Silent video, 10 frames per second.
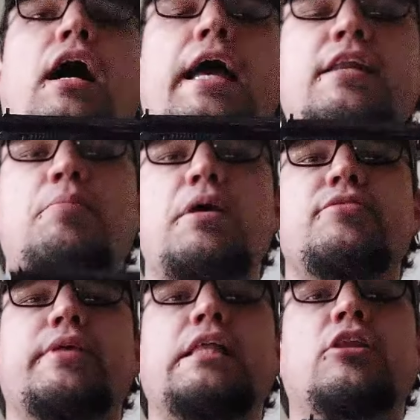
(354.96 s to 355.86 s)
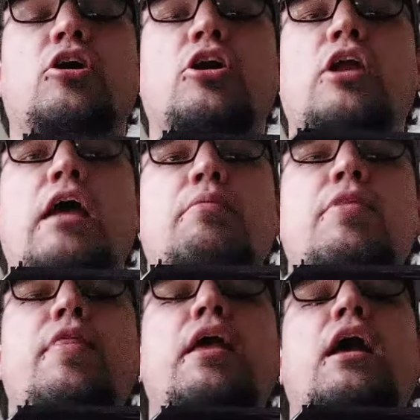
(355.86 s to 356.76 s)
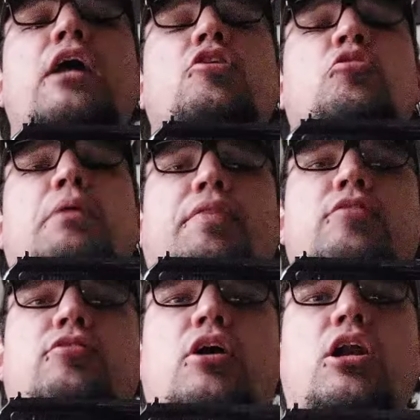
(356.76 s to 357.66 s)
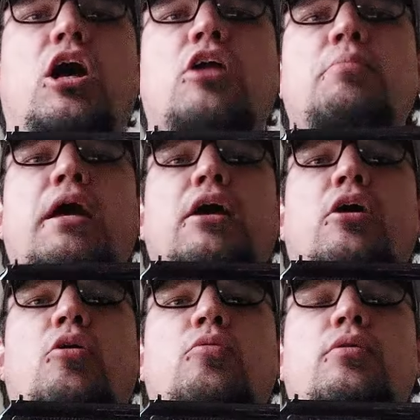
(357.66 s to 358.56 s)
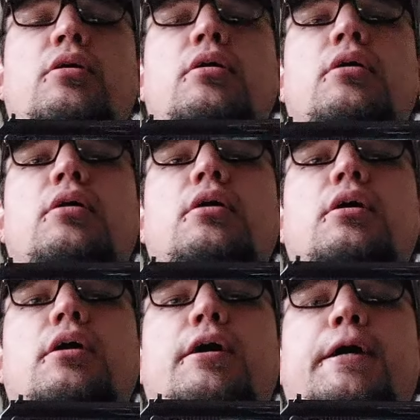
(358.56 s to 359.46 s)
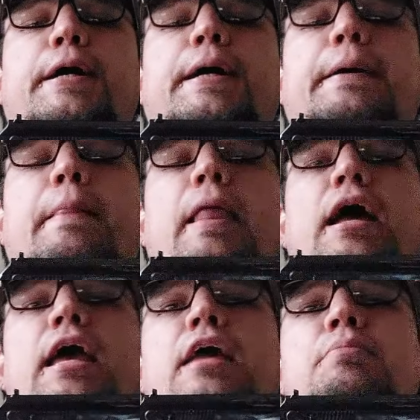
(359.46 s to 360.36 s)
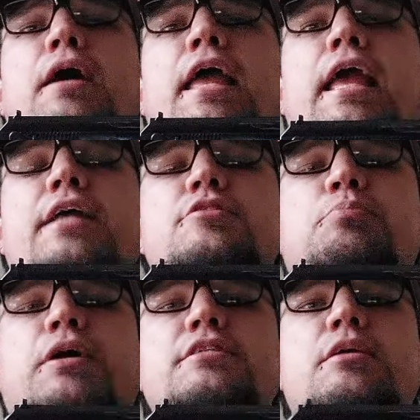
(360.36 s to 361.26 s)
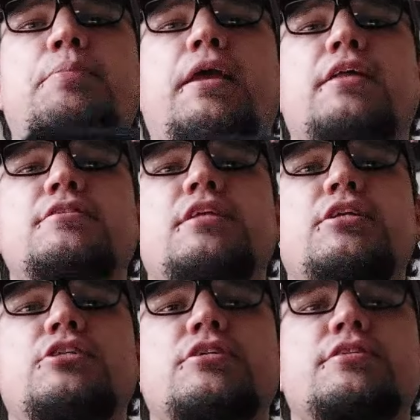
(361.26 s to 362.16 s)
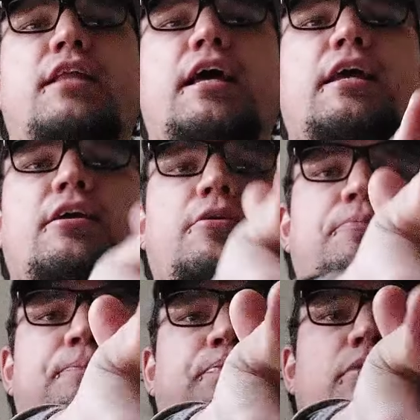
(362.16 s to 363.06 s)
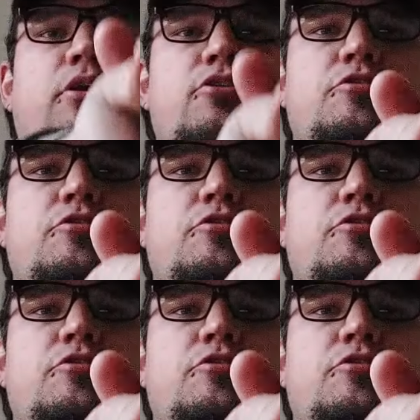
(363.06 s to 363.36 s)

I had to basically learn everything I know about this gun on my own. I had my hands pressed up against it just like you're